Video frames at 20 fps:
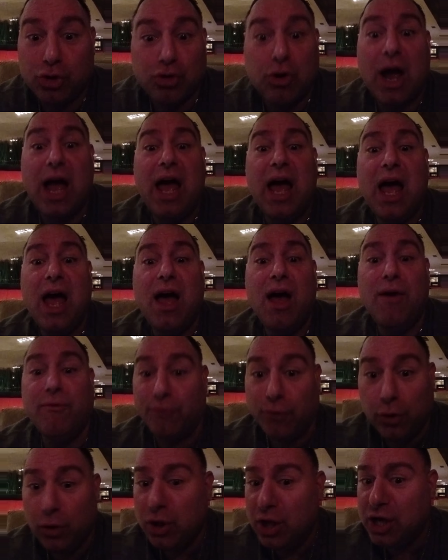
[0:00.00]

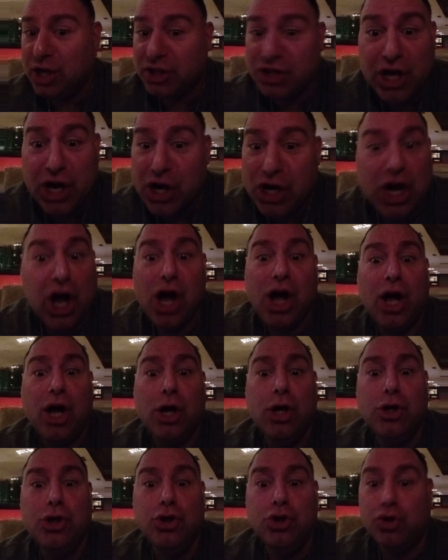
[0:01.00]
travel the
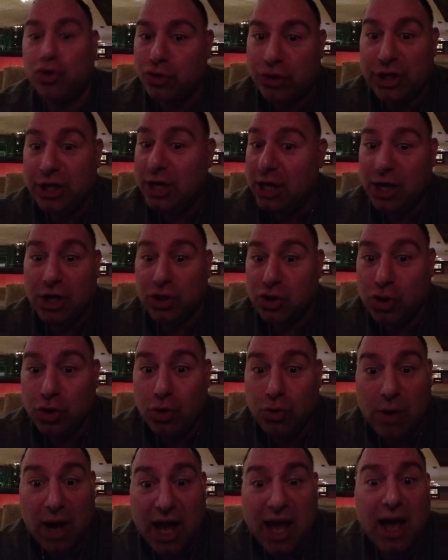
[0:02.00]
country
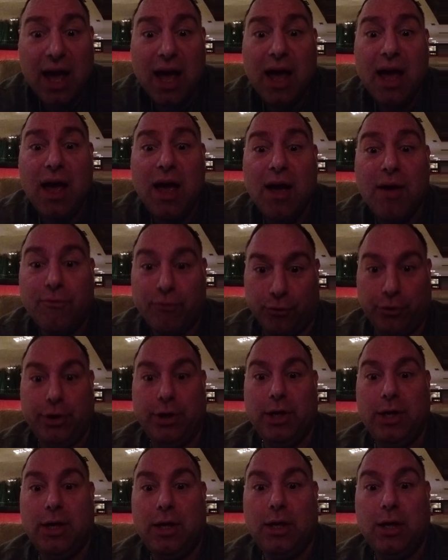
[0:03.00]
to
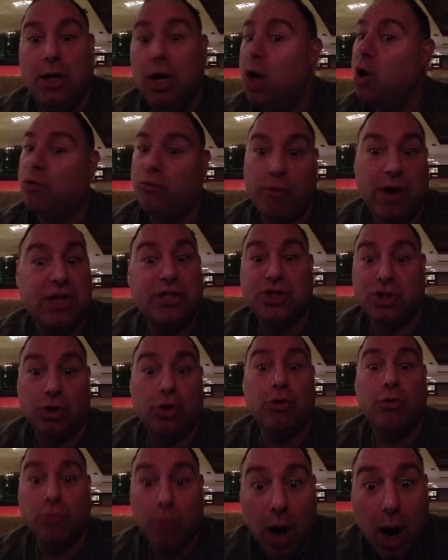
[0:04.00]
every
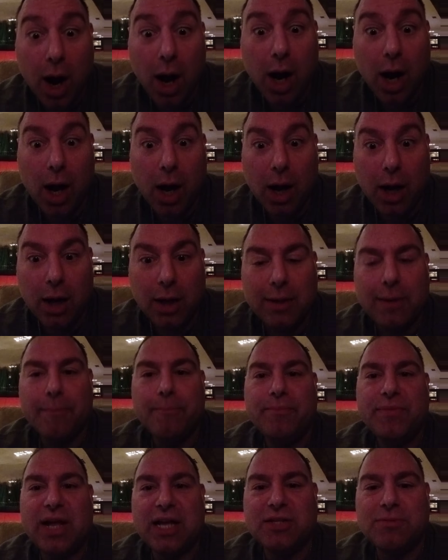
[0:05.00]
restaurant.
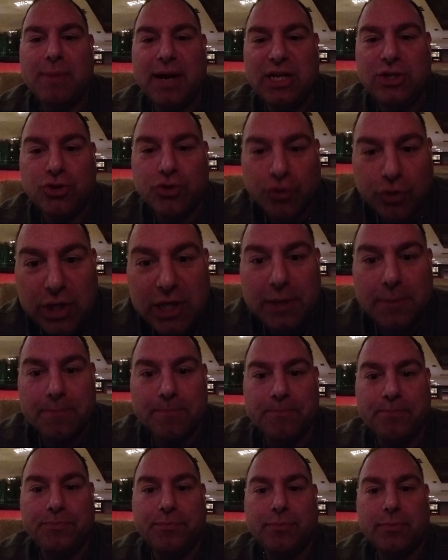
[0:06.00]
That's my dream.
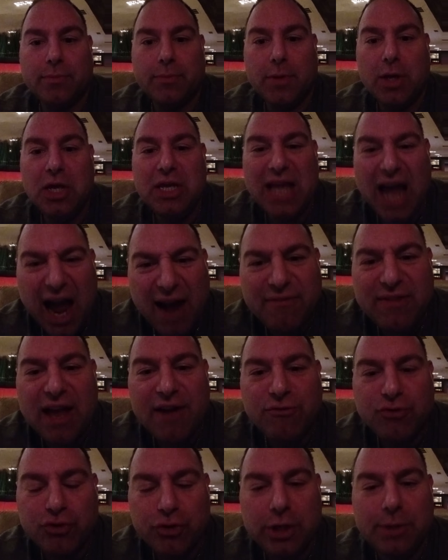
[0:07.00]
You have to
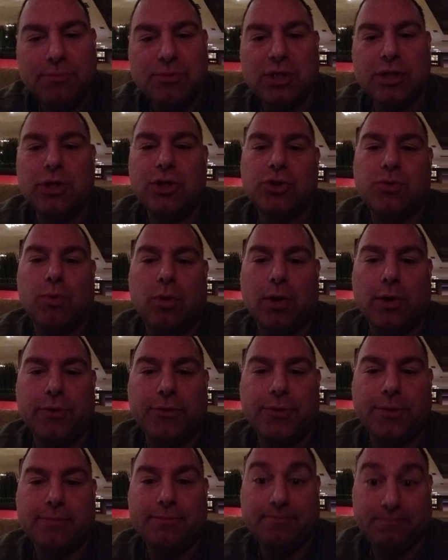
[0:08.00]
have dreams in this world.